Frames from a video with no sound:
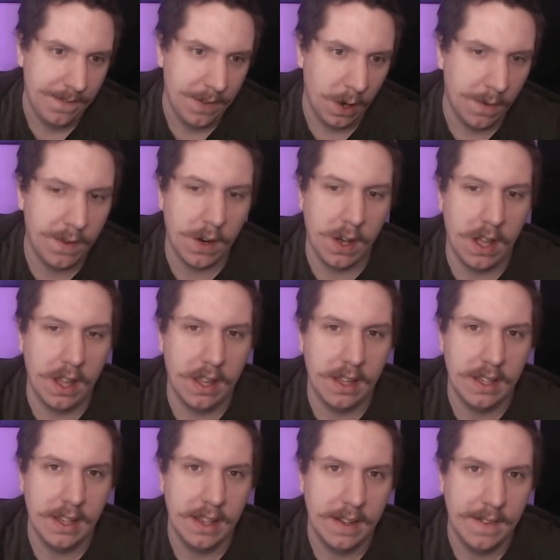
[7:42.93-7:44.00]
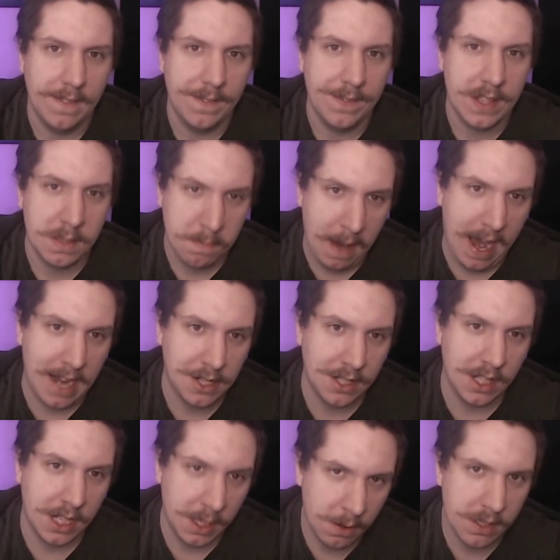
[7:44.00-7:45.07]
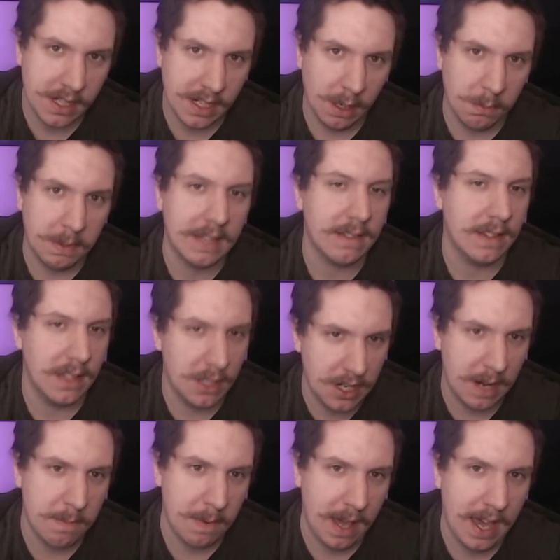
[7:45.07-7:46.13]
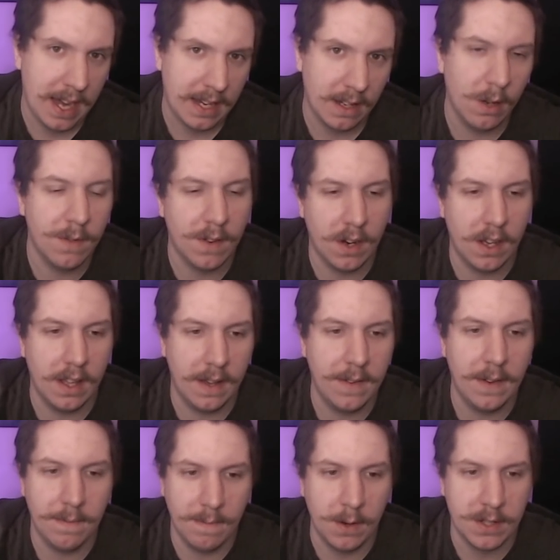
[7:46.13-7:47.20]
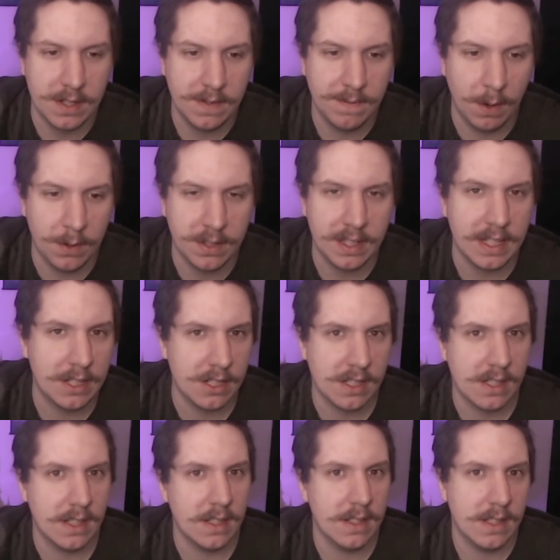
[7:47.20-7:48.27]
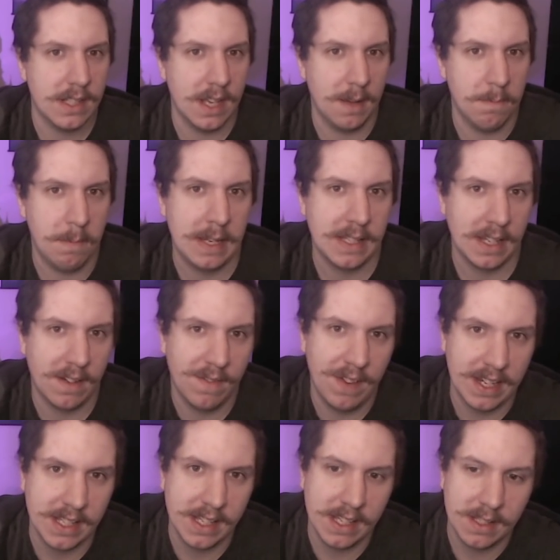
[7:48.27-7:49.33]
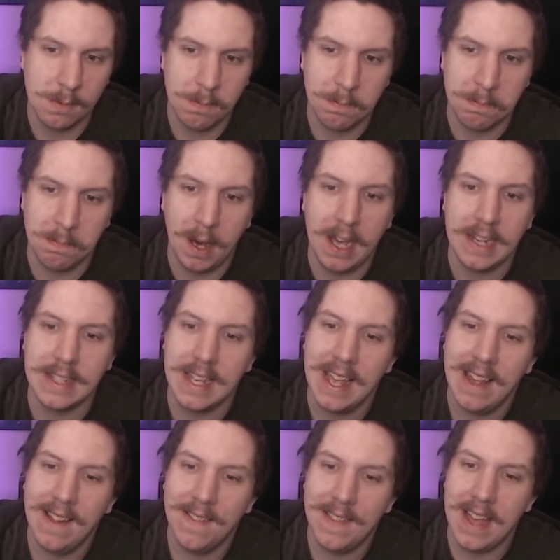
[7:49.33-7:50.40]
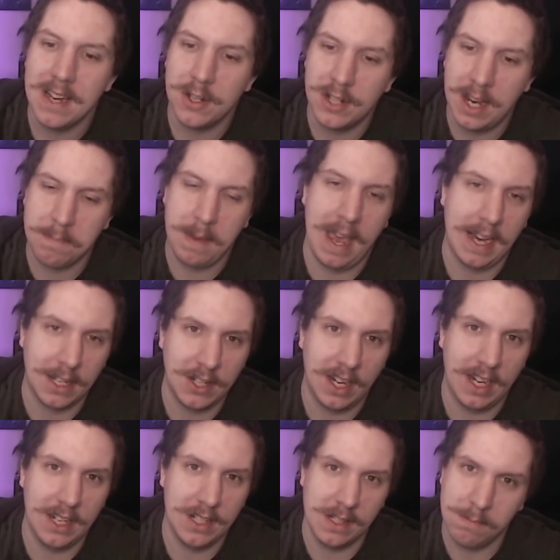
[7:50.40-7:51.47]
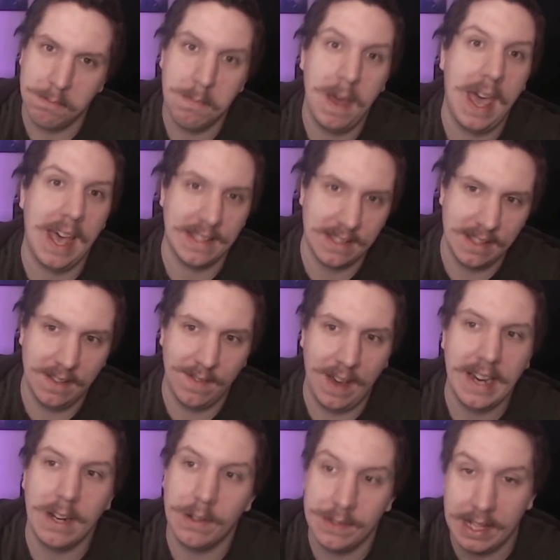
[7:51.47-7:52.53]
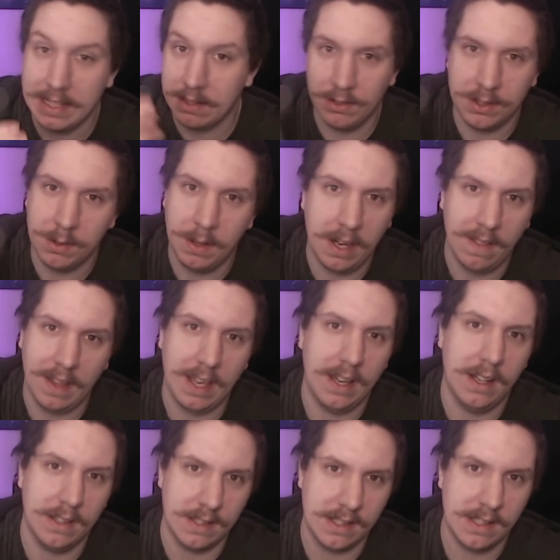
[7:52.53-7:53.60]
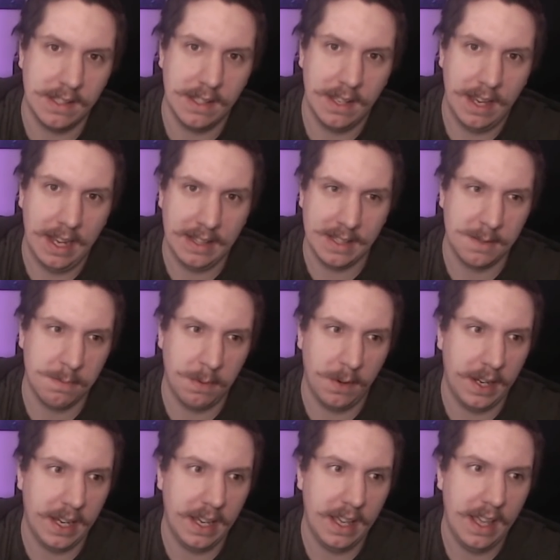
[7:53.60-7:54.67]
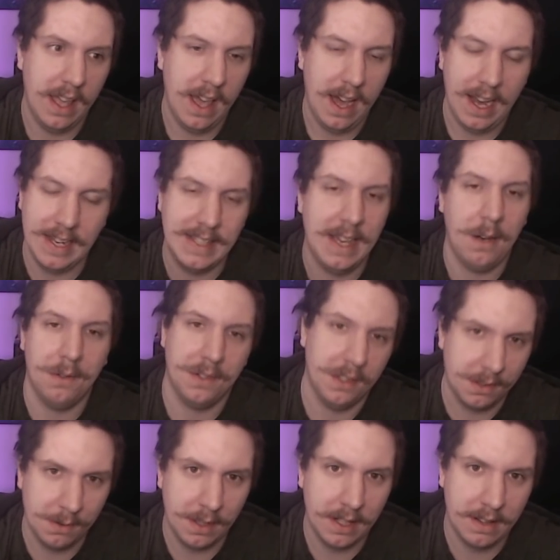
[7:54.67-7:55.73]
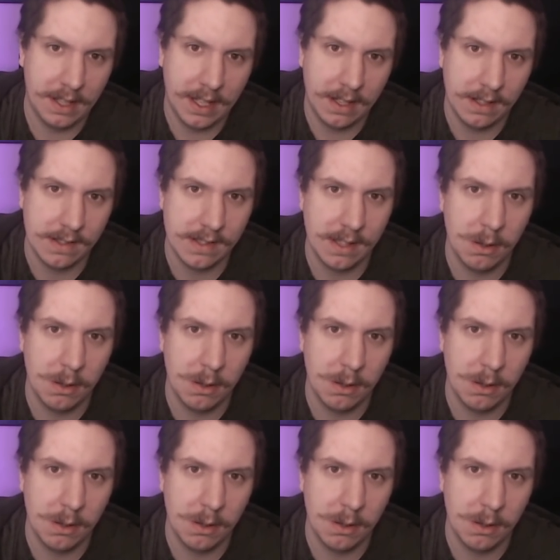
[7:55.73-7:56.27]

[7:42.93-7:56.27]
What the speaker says: Overall, this patch is a huge deal because of the jetpack. Overall, mostly just some basic fixes, but that jetpack change is massive. I don't think they'll do anything else at this point. I doubt they'll do anything else.